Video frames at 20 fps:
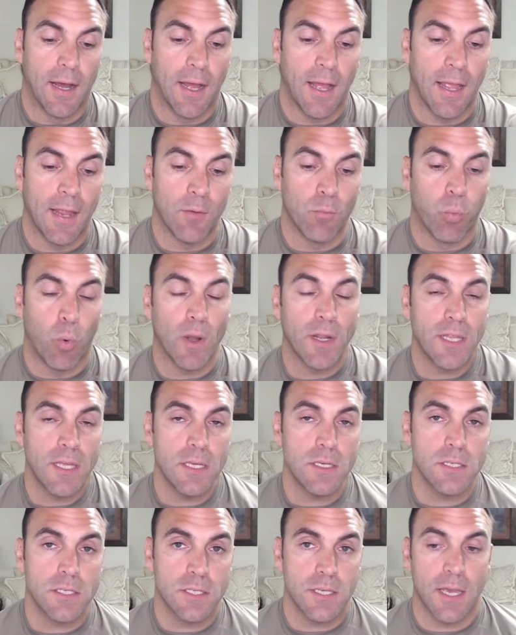And what
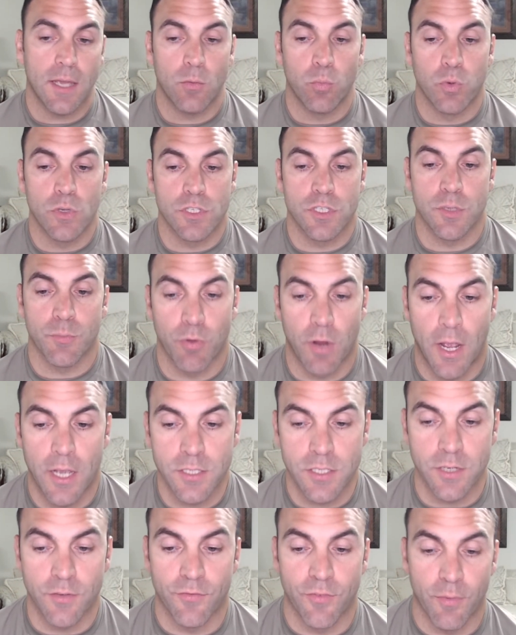he said was
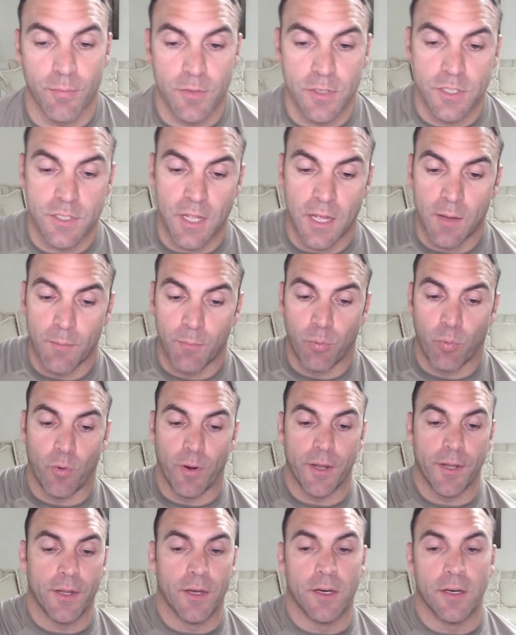surprising from the
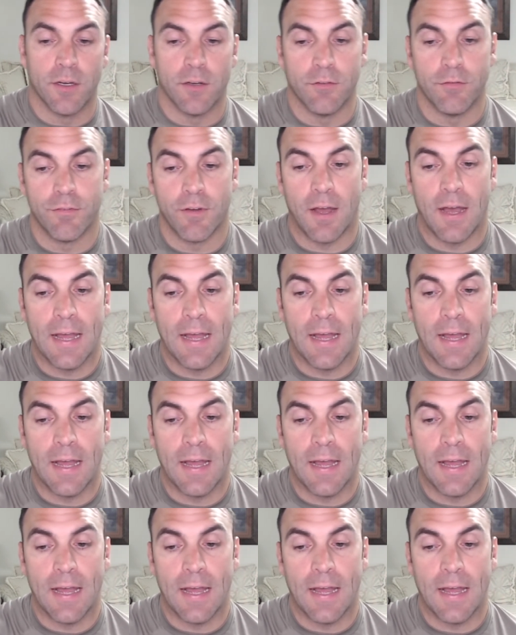standpoint of,